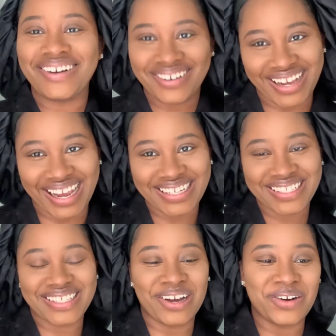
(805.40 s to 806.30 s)
Okay,
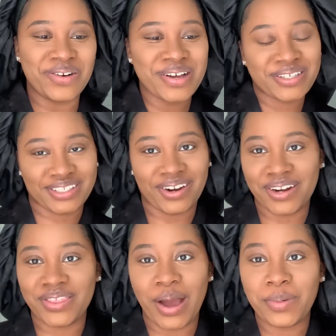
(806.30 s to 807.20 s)
so
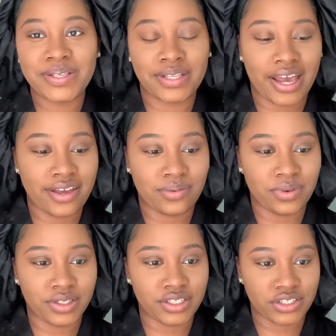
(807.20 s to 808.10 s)
sorry, that was like
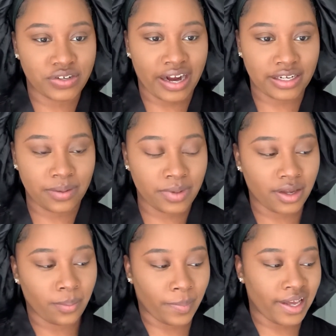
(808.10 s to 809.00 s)
really distracting me,
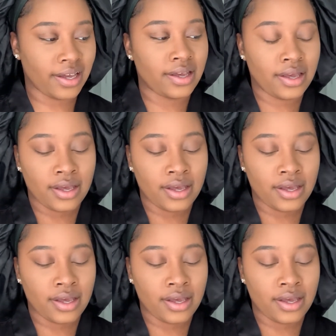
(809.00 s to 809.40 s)
but